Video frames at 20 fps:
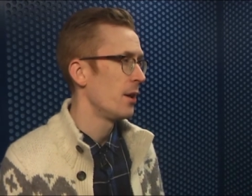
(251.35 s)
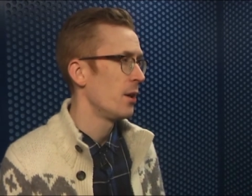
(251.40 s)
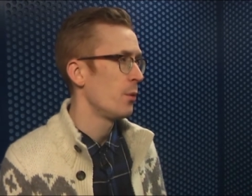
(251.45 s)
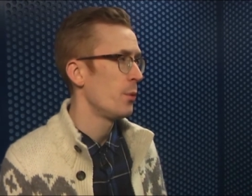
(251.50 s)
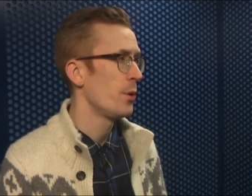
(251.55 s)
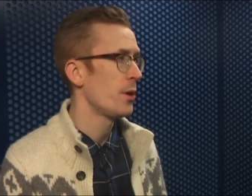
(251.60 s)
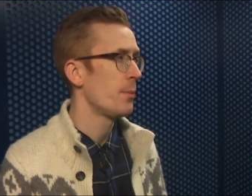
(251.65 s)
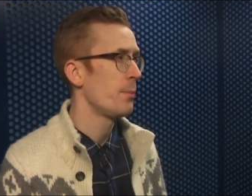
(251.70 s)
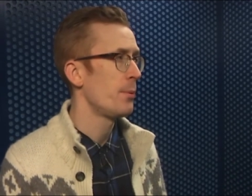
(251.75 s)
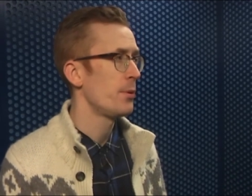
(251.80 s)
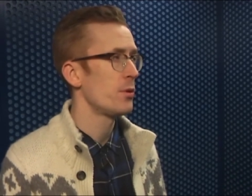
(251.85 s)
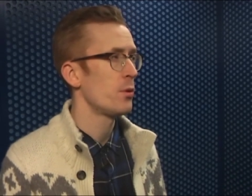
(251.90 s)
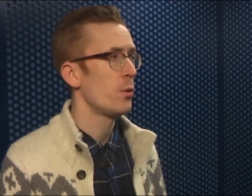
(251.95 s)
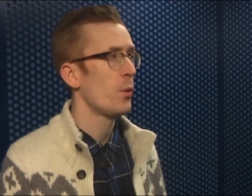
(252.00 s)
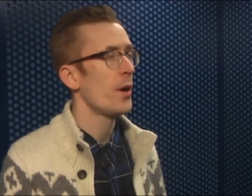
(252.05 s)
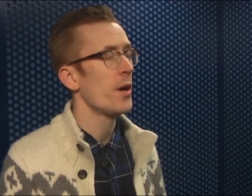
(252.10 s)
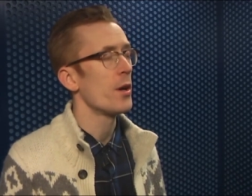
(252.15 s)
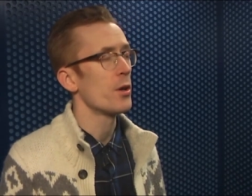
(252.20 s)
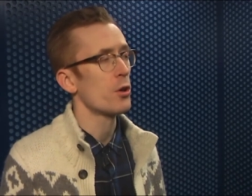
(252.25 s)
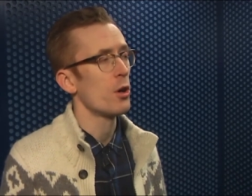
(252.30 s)
we can put
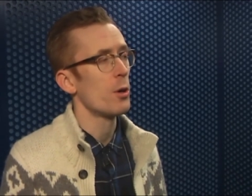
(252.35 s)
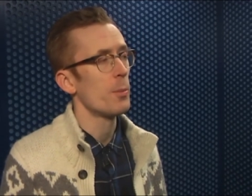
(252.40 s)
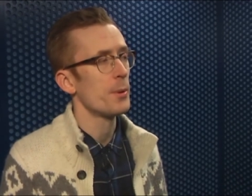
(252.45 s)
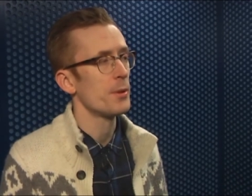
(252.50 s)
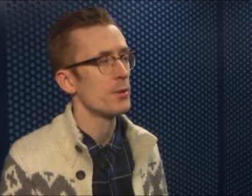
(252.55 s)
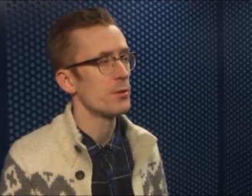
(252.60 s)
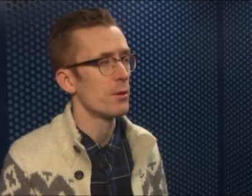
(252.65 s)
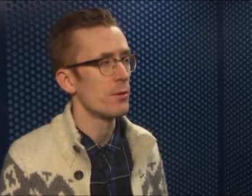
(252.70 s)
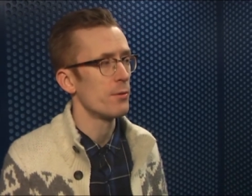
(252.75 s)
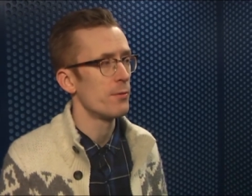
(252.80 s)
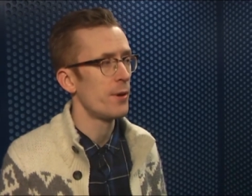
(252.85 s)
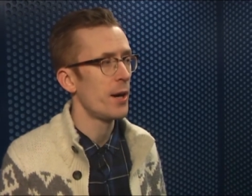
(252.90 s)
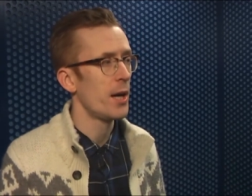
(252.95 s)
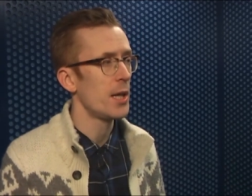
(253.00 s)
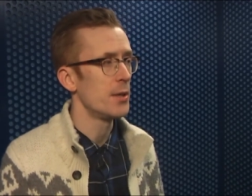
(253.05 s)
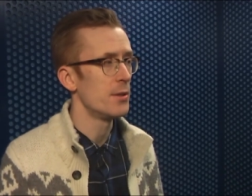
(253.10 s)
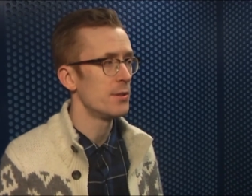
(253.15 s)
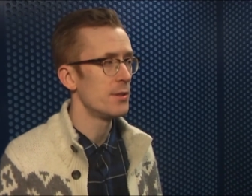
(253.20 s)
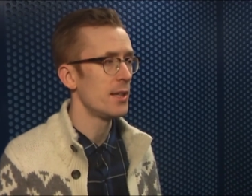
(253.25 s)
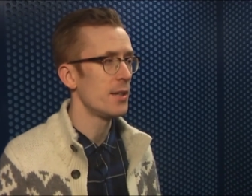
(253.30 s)
away our copies of
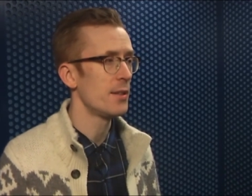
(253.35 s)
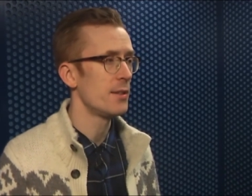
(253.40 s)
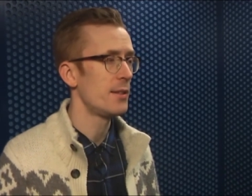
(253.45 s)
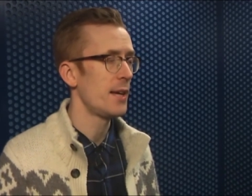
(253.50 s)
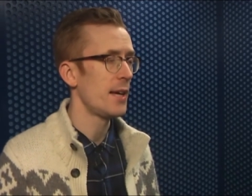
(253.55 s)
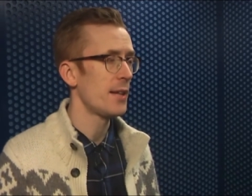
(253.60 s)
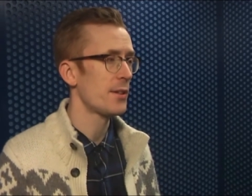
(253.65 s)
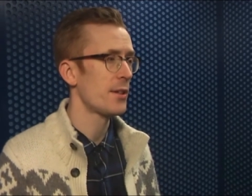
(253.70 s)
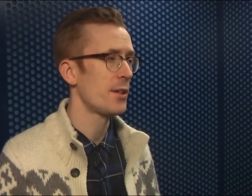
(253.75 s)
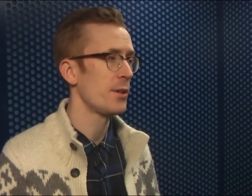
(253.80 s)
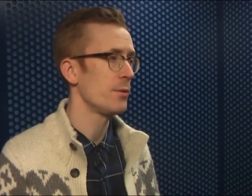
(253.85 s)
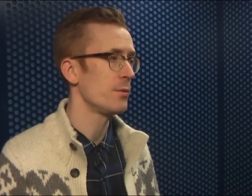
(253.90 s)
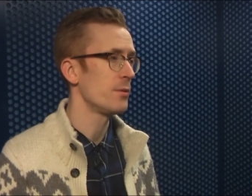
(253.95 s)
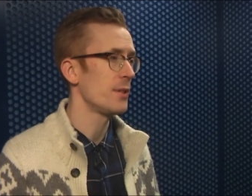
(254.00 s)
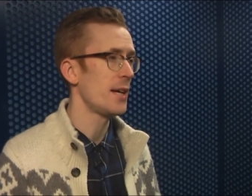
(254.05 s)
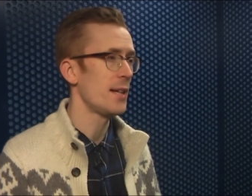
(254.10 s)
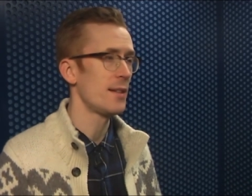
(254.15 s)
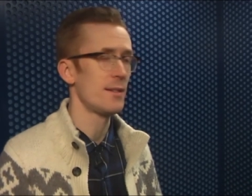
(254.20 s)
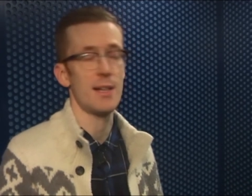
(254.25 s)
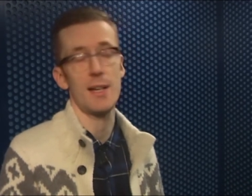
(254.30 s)
violent death, kill,
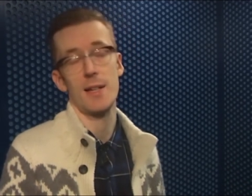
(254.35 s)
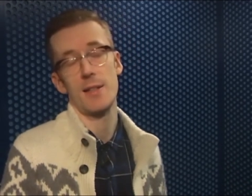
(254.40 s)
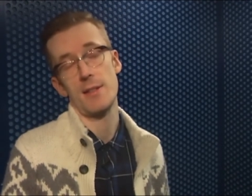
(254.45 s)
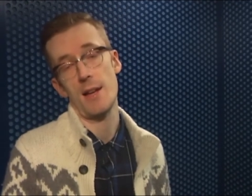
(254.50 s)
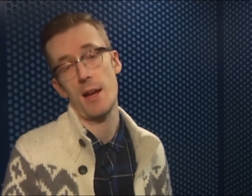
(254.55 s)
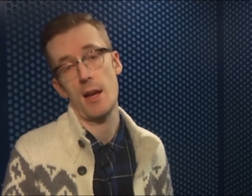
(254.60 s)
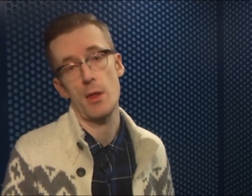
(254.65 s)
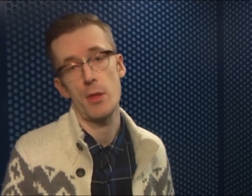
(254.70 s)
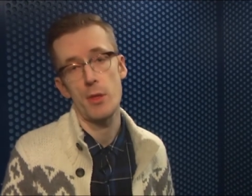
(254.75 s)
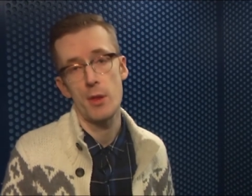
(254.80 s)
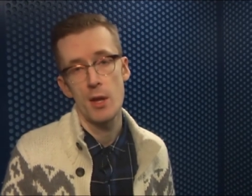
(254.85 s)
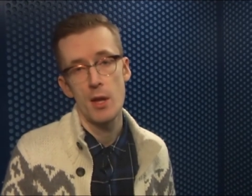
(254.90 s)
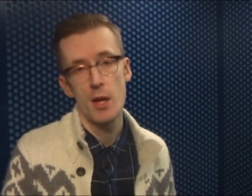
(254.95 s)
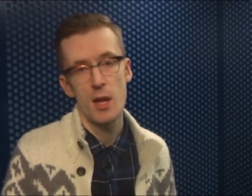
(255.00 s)
death,